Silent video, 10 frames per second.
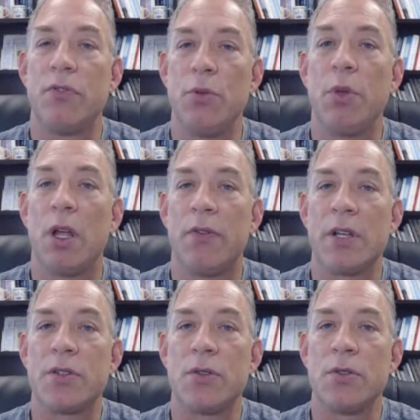of new blood
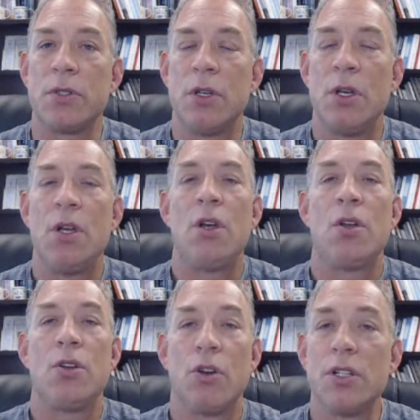vessels;
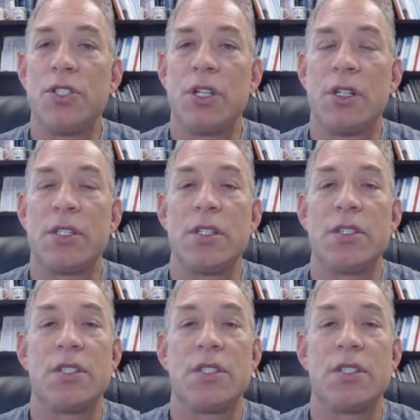neurogenesis,